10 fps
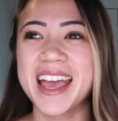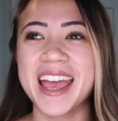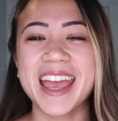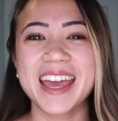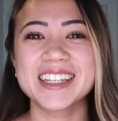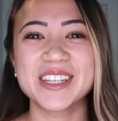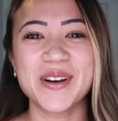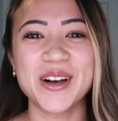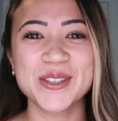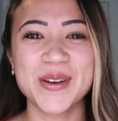And you
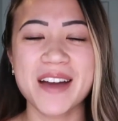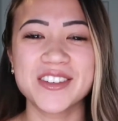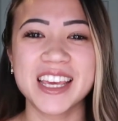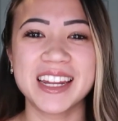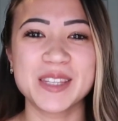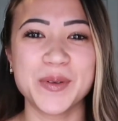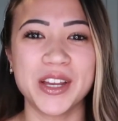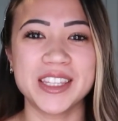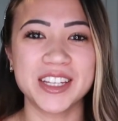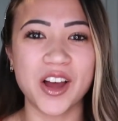also have to get
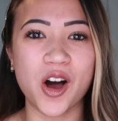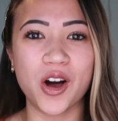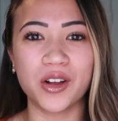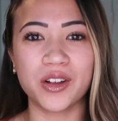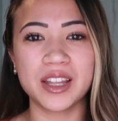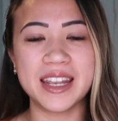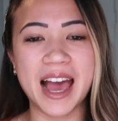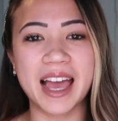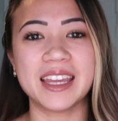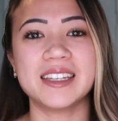experience in all
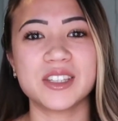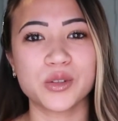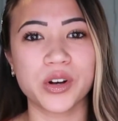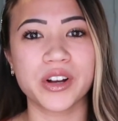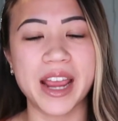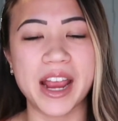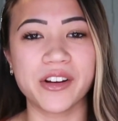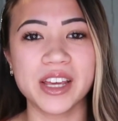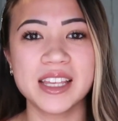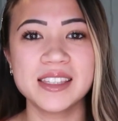9 disorder
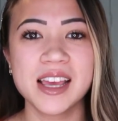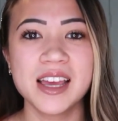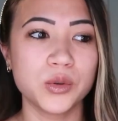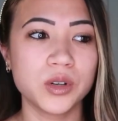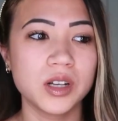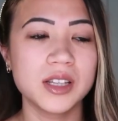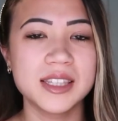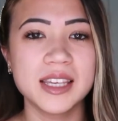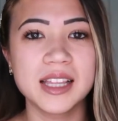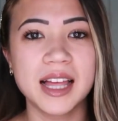areas. You will
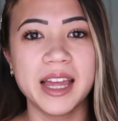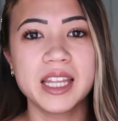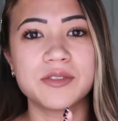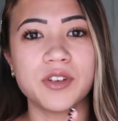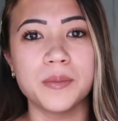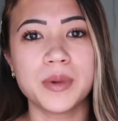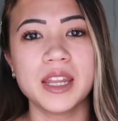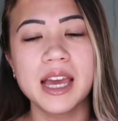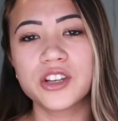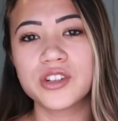see clients from
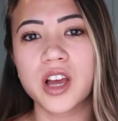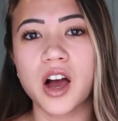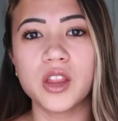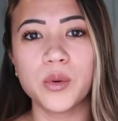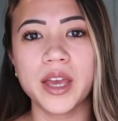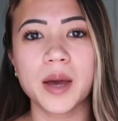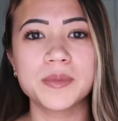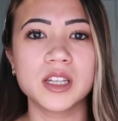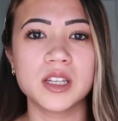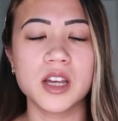pediatric all the way up
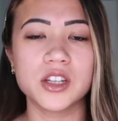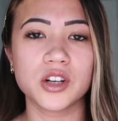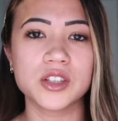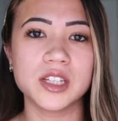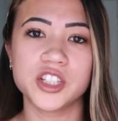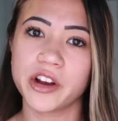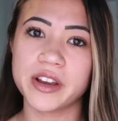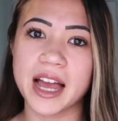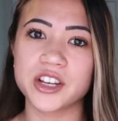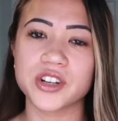to adult and
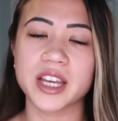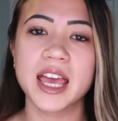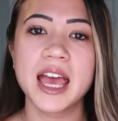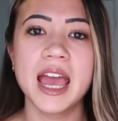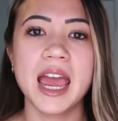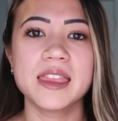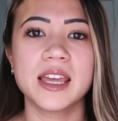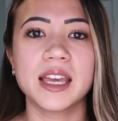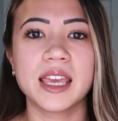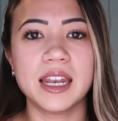geriatric, and
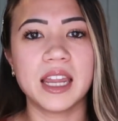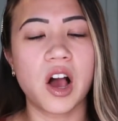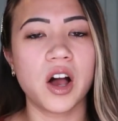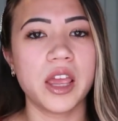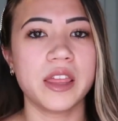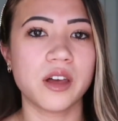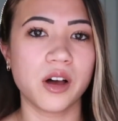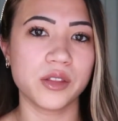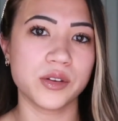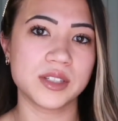then again in
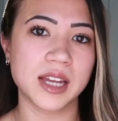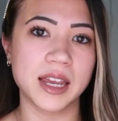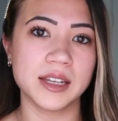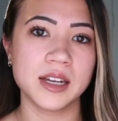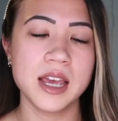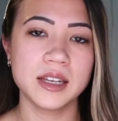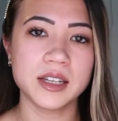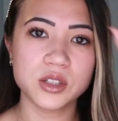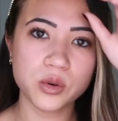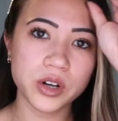all those 9
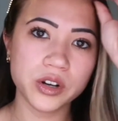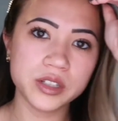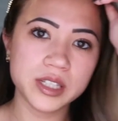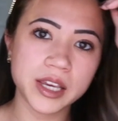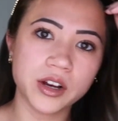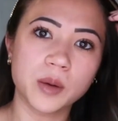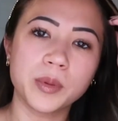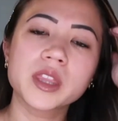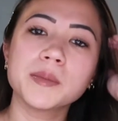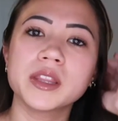disorders. Here, I'll
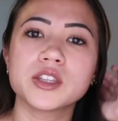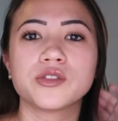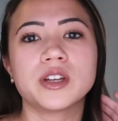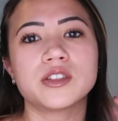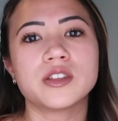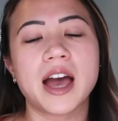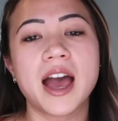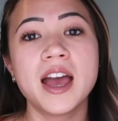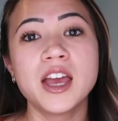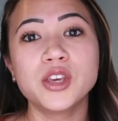put them on the screen so
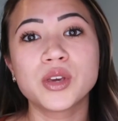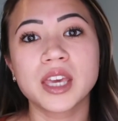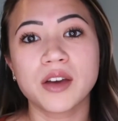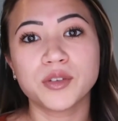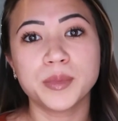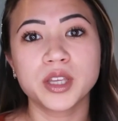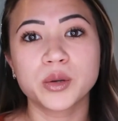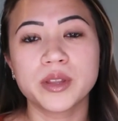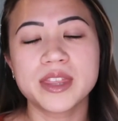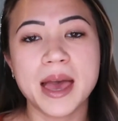that you can get familiar
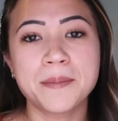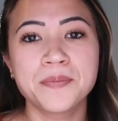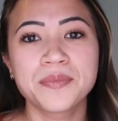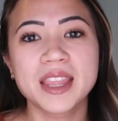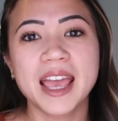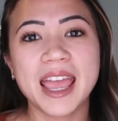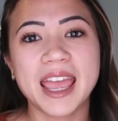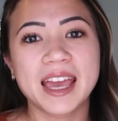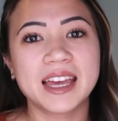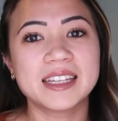with them,
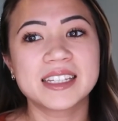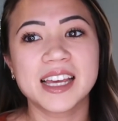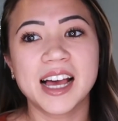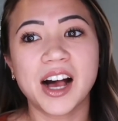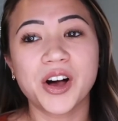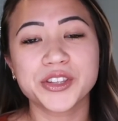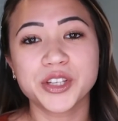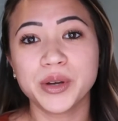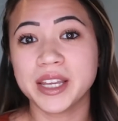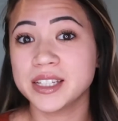and
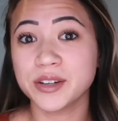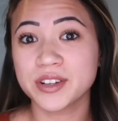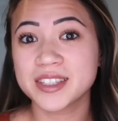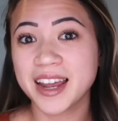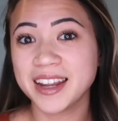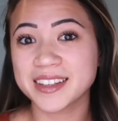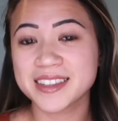also in different settings.